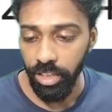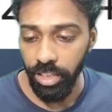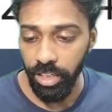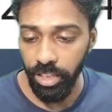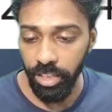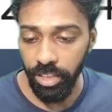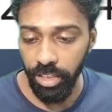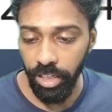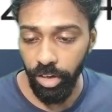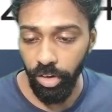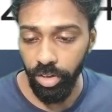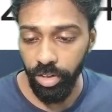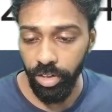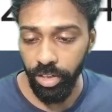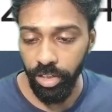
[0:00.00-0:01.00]

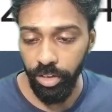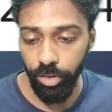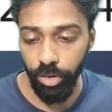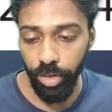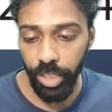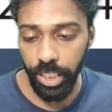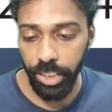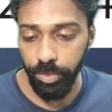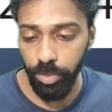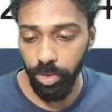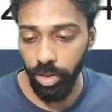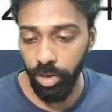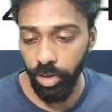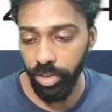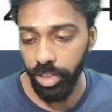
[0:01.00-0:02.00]
Lyon, Euro Expo
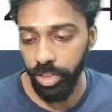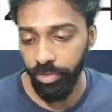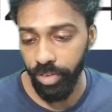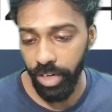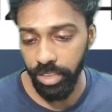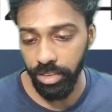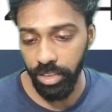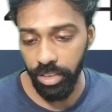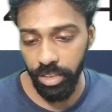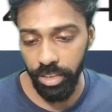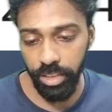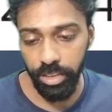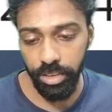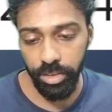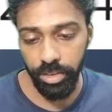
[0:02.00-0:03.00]
Lyon in France, and it
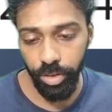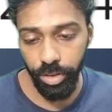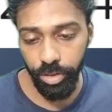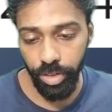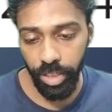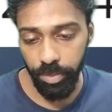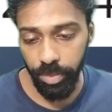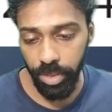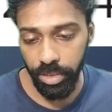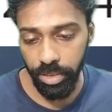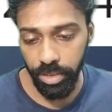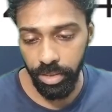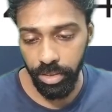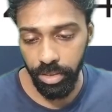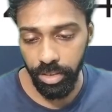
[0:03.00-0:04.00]
is going to take place at
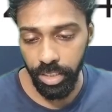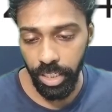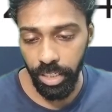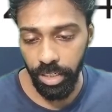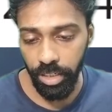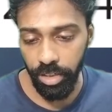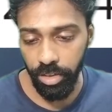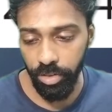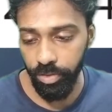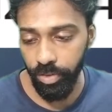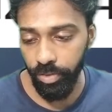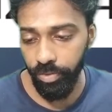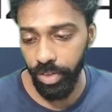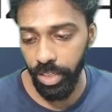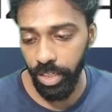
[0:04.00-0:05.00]
10 to
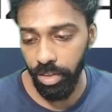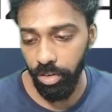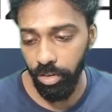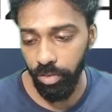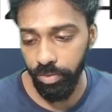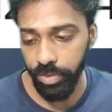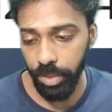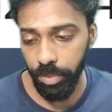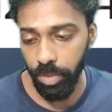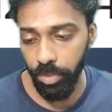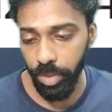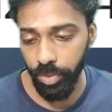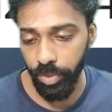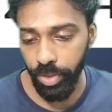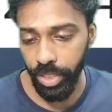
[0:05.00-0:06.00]
15 of September
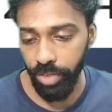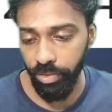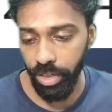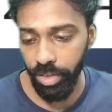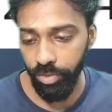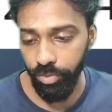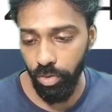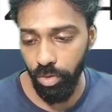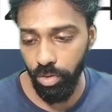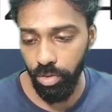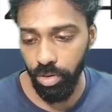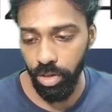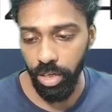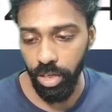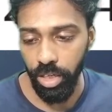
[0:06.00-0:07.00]
2024.
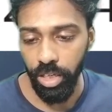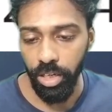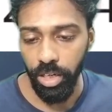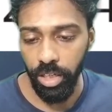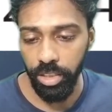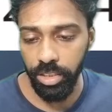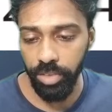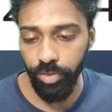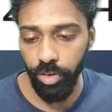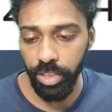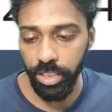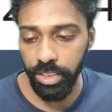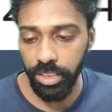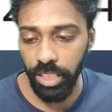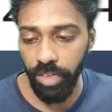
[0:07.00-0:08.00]
It's a
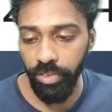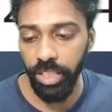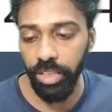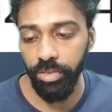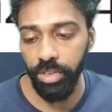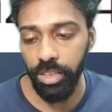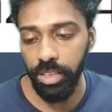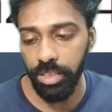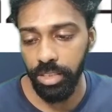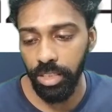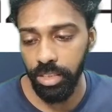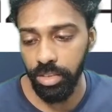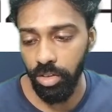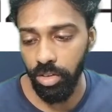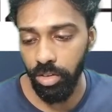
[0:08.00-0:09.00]
47th World Skills
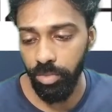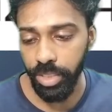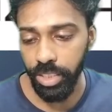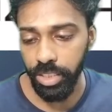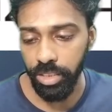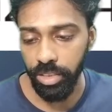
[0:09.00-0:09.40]
Competition.